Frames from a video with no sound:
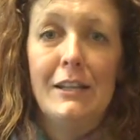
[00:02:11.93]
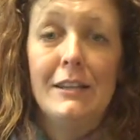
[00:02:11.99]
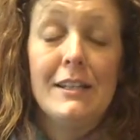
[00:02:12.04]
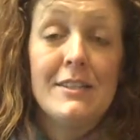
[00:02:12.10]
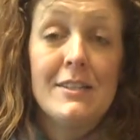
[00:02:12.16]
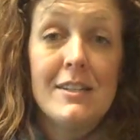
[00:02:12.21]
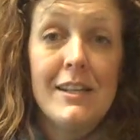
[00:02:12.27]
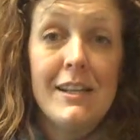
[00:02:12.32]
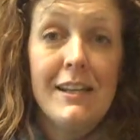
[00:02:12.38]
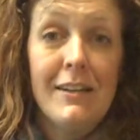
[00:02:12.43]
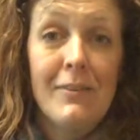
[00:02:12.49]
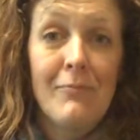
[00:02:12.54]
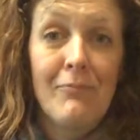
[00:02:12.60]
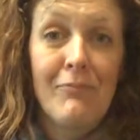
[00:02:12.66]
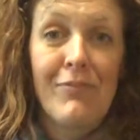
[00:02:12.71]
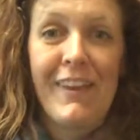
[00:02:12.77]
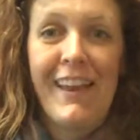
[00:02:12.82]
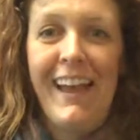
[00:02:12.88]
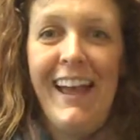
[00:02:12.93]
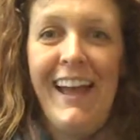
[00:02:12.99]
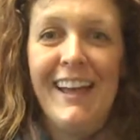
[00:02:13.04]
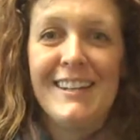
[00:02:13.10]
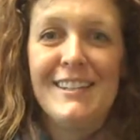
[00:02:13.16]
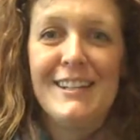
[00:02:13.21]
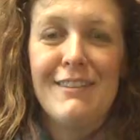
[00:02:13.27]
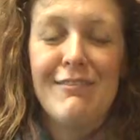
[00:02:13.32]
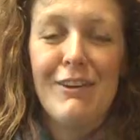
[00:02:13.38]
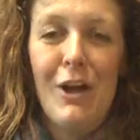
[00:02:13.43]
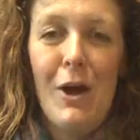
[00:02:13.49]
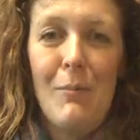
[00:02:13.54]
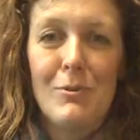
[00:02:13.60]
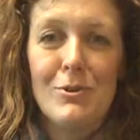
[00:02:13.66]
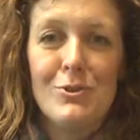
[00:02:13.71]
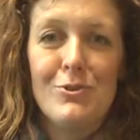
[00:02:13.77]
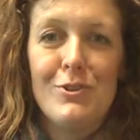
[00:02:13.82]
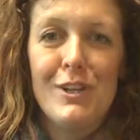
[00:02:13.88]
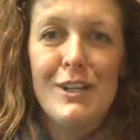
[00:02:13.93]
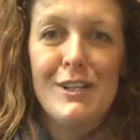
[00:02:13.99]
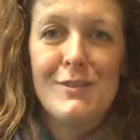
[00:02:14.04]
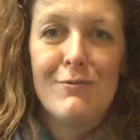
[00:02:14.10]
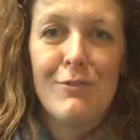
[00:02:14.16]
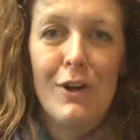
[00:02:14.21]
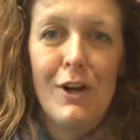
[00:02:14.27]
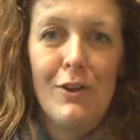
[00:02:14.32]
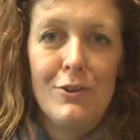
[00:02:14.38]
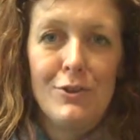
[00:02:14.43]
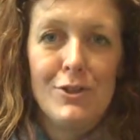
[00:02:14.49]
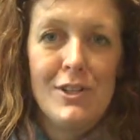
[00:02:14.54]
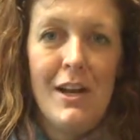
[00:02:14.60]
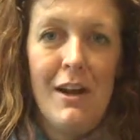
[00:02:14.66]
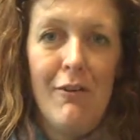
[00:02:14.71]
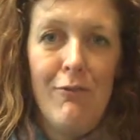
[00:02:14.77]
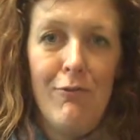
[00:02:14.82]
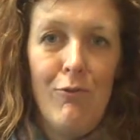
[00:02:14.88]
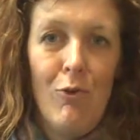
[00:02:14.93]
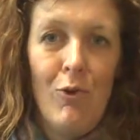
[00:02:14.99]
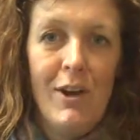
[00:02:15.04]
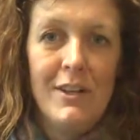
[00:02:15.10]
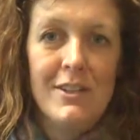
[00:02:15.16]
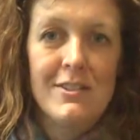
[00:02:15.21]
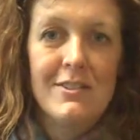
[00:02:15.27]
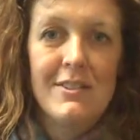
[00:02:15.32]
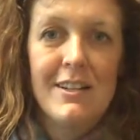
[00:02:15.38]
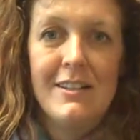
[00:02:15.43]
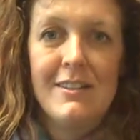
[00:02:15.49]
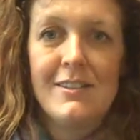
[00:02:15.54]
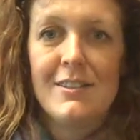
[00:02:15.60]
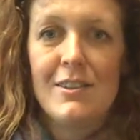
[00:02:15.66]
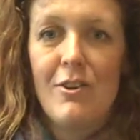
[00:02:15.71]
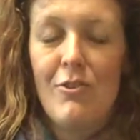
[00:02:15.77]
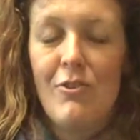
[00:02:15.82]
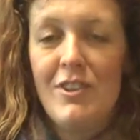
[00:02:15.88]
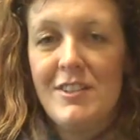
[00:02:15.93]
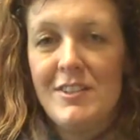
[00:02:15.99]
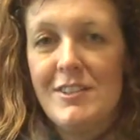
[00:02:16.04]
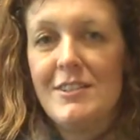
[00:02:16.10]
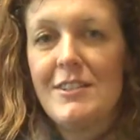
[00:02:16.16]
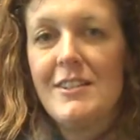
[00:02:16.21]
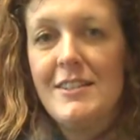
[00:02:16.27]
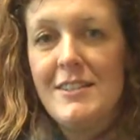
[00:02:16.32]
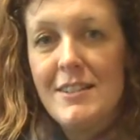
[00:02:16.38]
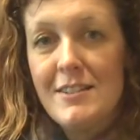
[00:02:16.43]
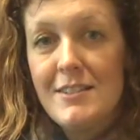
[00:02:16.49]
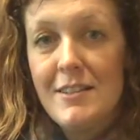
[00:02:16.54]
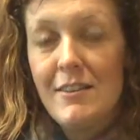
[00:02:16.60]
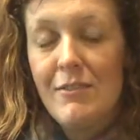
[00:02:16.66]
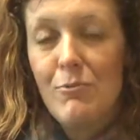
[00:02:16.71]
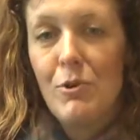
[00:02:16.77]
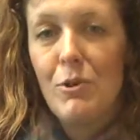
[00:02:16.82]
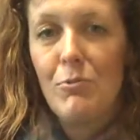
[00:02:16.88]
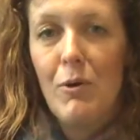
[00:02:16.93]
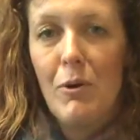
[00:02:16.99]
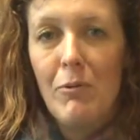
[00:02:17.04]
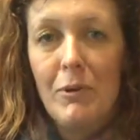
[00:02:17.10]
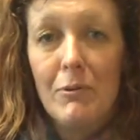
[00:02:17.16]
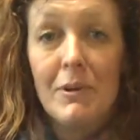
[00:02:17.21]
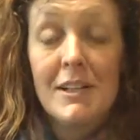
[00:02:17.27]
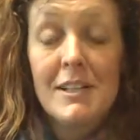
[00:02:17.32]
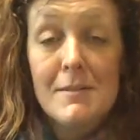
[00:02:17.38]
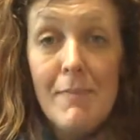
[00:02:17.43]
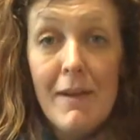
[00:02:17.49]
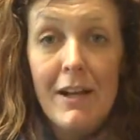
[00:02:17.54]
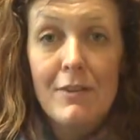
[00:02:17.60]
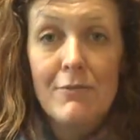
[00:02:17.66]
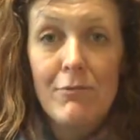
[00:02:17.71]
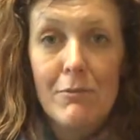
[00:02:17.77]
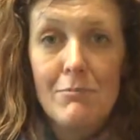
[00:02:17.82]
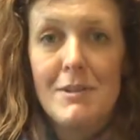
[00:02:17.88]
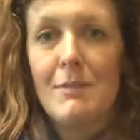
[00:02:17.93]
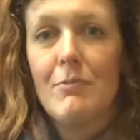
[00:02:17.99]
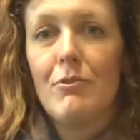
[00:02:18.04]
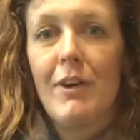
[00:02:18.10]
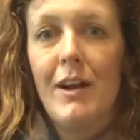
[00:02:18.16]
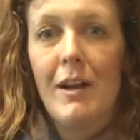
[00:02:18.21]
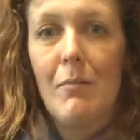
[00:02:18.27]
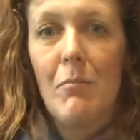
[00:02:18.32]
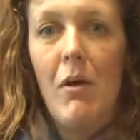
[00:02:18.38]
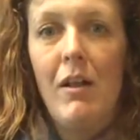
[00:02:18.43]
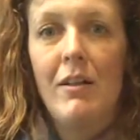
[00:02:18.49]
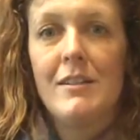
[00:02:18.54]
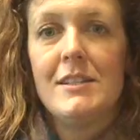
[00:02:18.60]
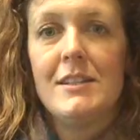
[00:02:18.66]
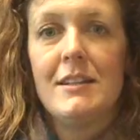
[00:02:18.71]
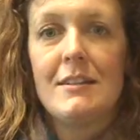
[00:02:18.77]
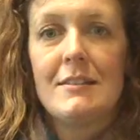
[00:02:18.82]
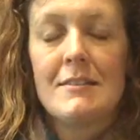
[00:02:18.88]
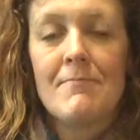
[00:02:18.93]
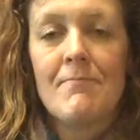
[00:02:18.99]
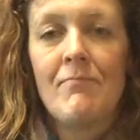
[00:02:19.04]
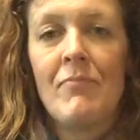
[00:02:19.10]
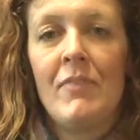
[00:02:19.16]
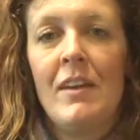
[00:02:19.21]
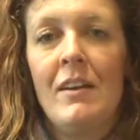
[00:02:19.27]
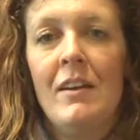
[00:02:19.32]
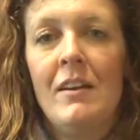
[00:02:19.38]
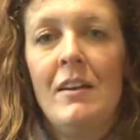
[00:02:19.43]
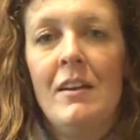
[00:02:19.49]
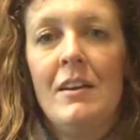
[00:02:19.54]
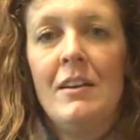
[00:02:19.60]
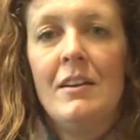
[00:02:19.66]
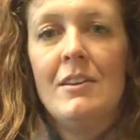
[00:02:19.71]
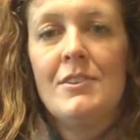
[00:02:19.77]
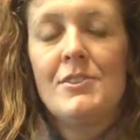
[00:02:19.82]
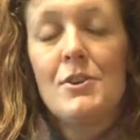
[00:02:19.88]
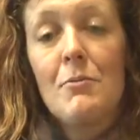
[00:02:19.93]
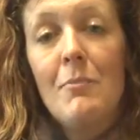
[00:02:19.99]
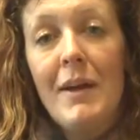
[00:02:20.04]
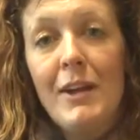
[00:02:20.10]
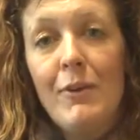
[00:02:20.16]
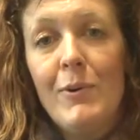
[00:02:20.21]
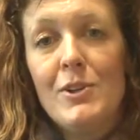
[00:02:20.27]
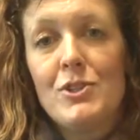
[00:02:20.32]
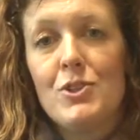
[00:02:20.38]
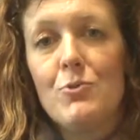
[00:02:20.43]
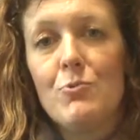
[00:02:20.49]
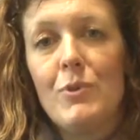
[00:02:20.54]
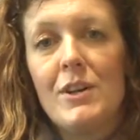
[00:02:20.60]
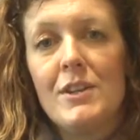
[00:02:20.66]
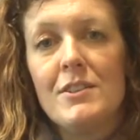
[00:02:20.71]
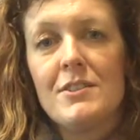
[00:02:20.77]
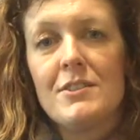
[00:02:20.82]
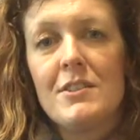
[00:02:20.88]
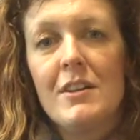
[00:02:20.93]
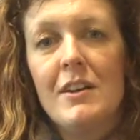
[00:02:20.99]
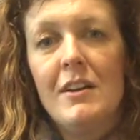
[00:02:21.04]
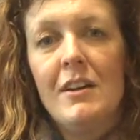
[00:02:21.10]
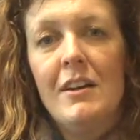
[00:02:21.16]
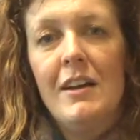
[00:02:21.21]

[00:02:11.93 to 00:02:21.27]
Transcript: listening and giving opportunities for others to have voice. And so this is consistent with what we would expect from democratic politics. So my question was,